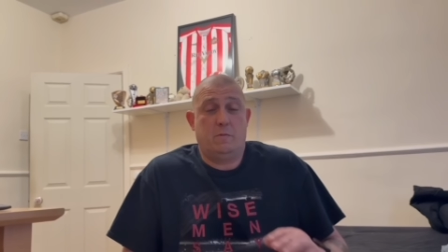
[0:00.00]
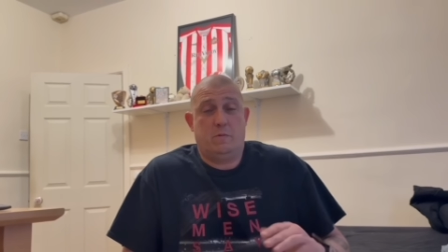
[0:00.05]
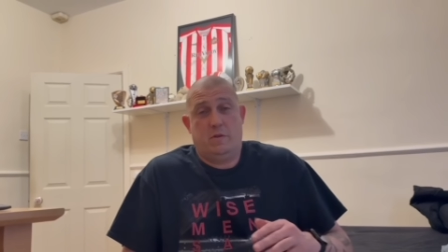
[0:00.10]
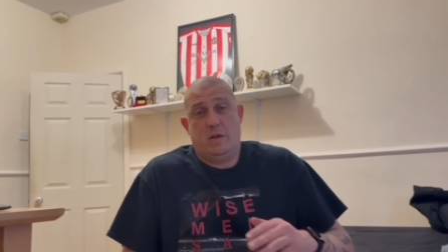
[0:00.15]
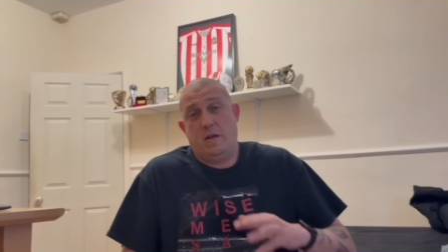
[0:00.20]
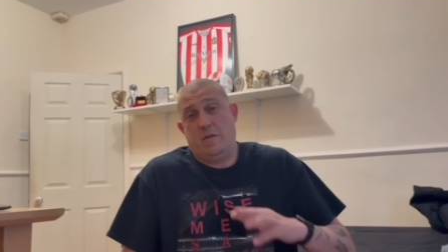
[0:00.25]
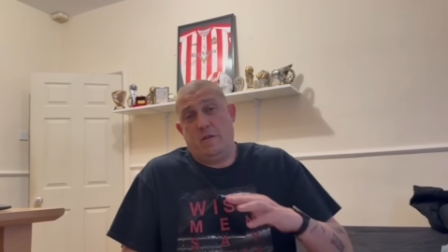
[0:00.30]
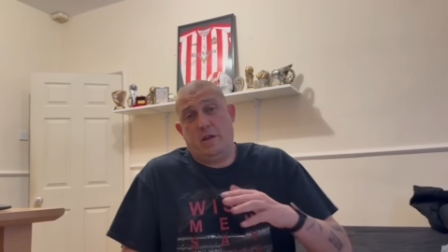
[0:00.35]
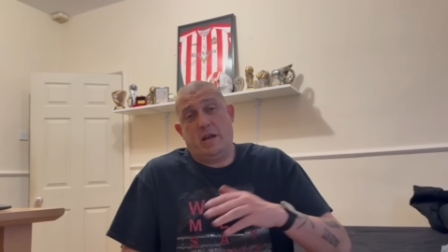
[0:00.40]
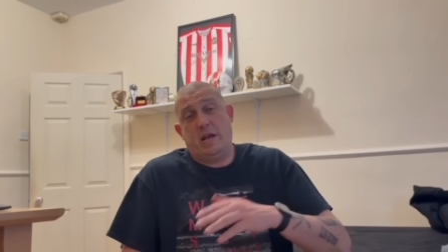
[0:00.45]

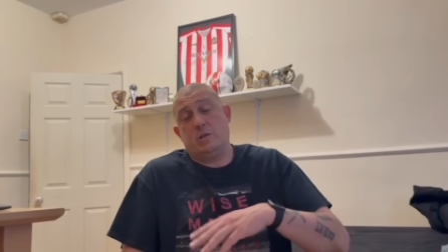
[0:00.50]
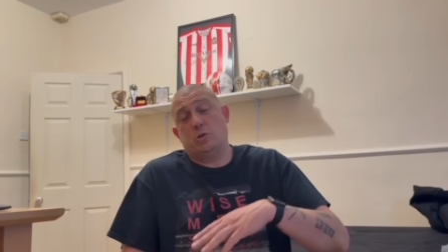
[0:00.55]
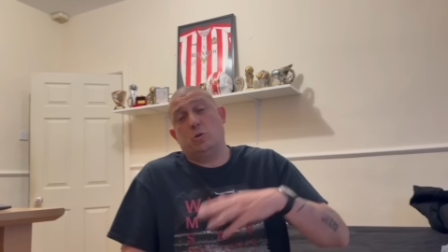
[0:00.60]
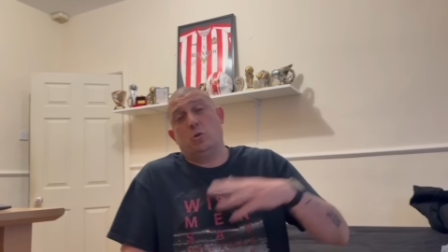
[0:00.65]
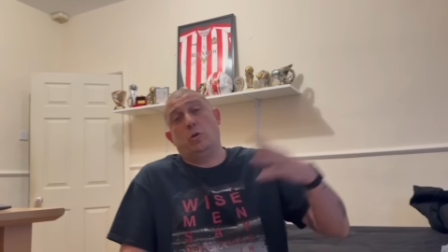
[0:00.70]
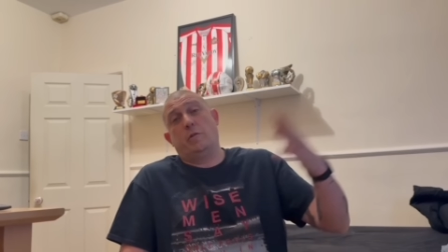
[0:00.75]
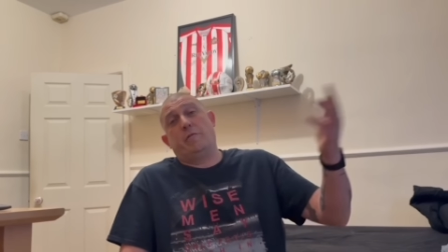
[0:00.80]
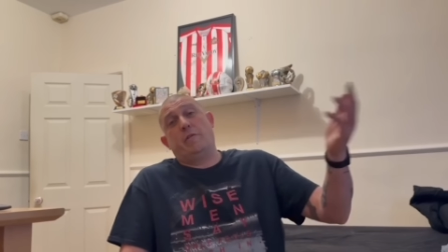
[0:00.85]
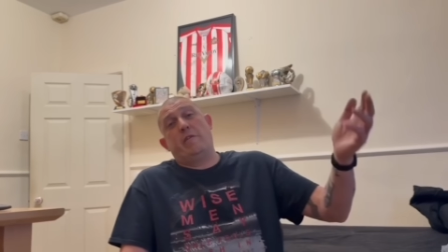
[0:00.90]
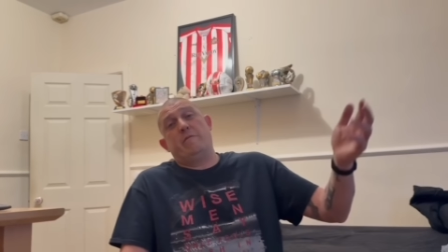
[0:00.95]
then they get
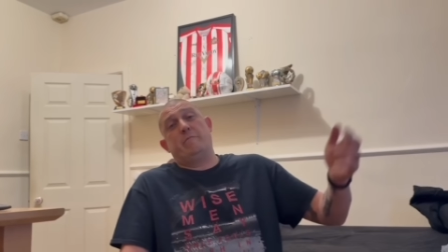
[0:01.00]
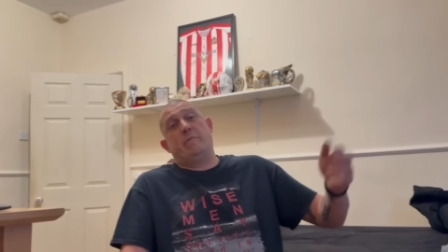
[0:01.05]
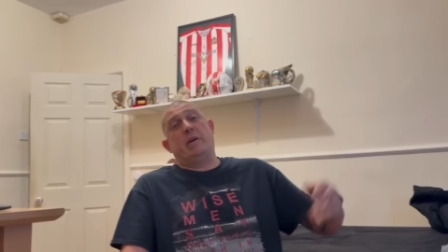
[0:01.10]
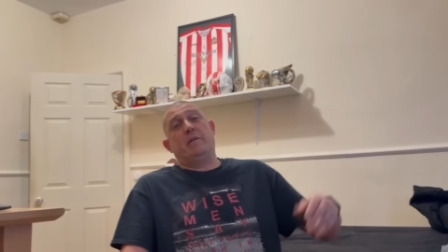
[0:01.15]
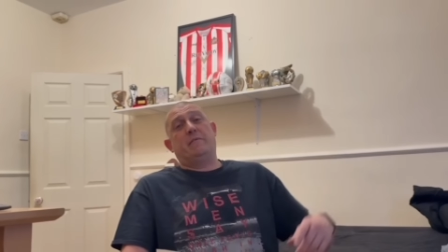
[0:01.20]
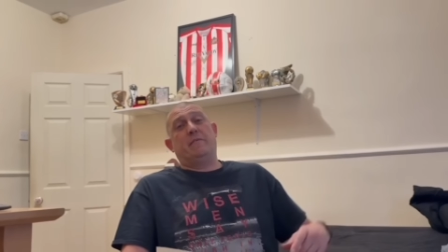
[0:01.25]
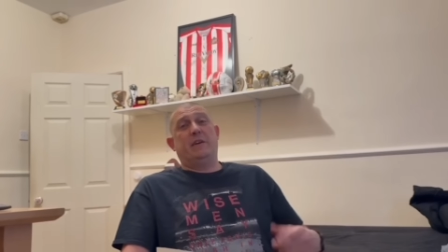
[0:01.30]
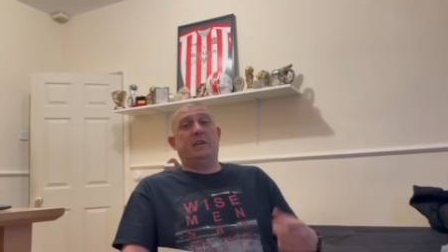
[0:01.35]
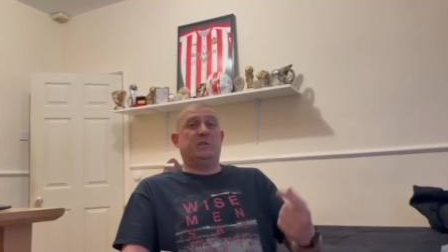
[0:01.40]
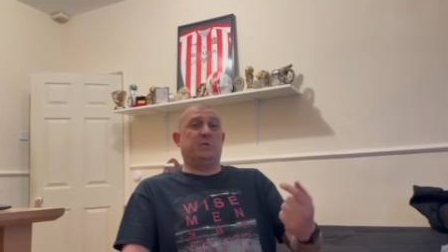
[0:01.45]
sold for even
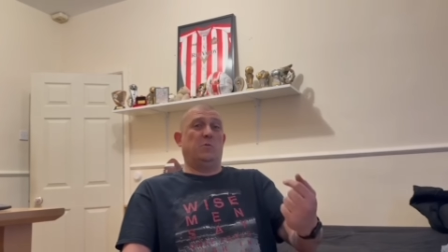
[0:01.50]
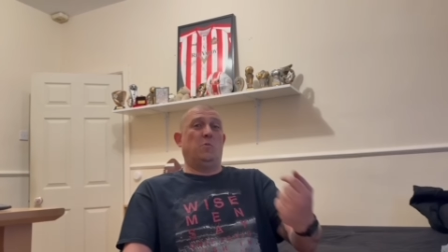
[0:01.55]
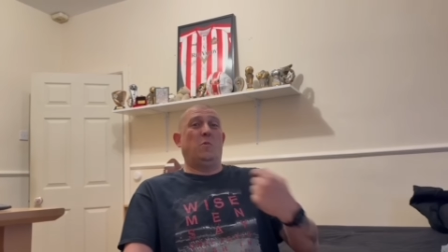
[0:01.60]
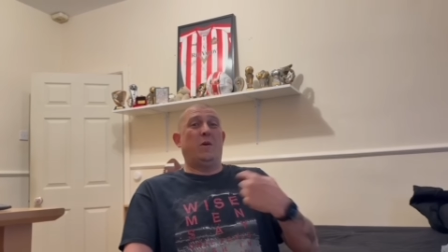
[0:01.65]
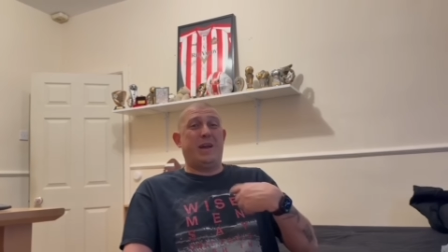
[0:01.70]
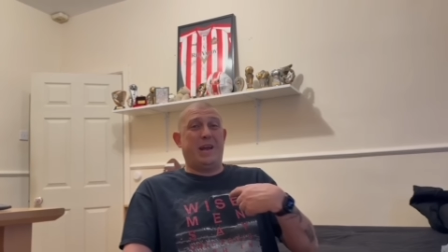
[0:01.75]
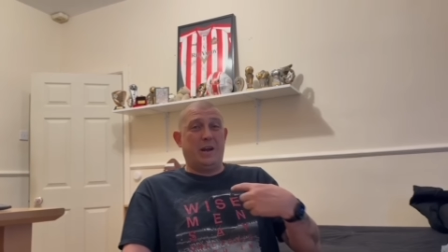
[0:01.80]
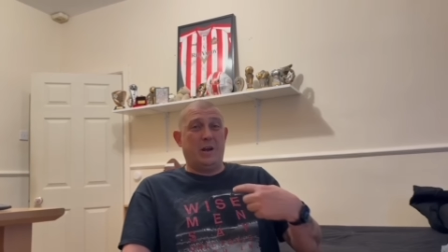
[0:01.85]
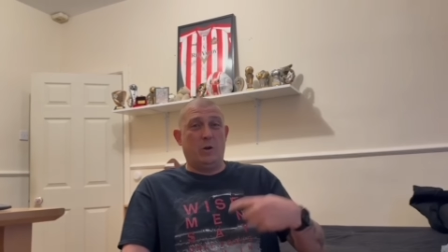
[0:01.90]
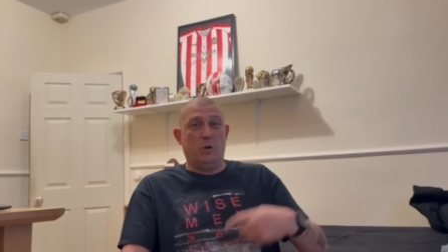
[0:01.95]
bigger fees,
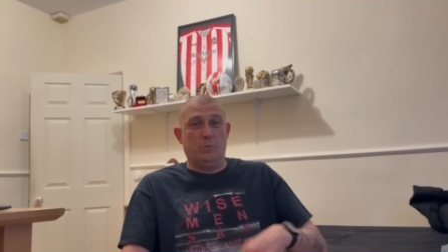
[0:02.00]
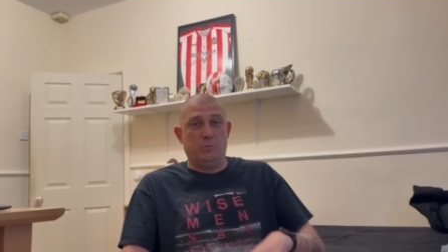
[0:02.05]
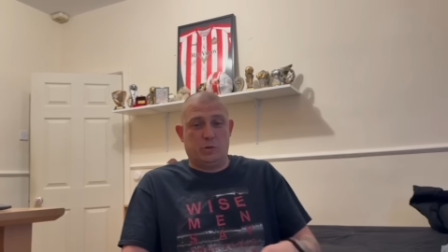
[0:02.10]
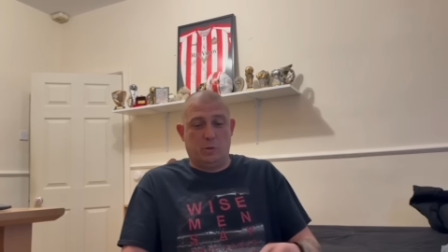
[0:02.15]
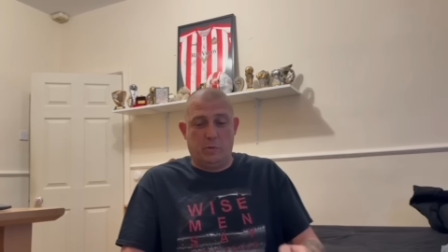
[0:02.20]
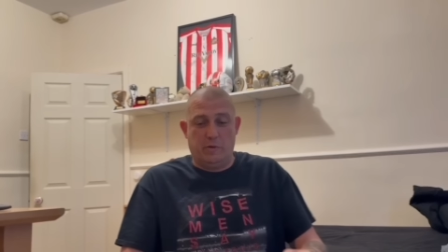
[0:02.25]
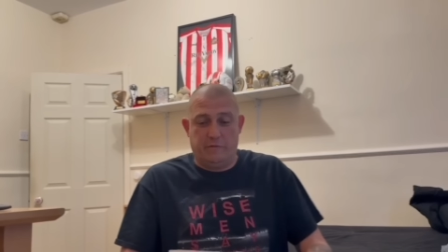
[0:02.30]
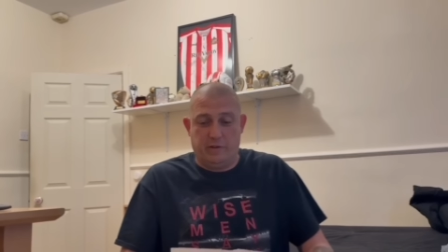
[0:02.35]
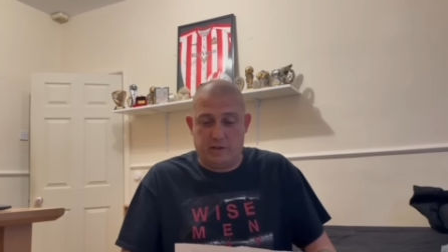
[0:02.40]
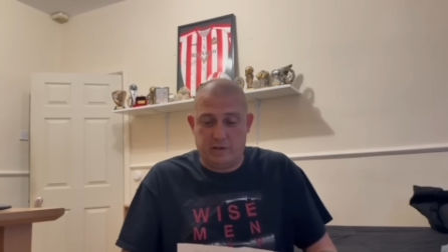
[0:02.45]
we get a lump
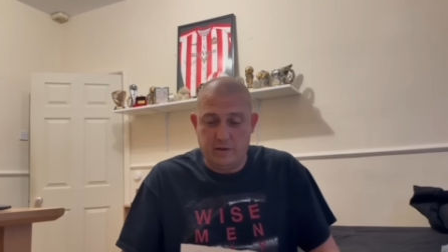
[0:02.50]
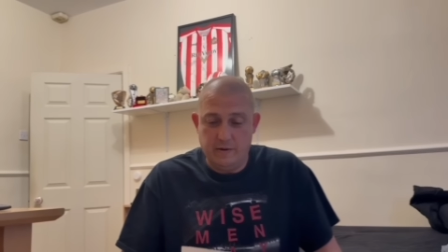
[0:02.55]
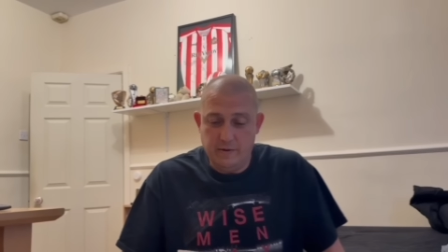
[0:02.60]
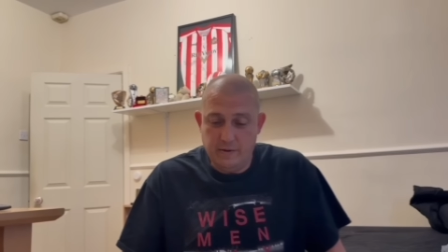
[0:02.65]
sum of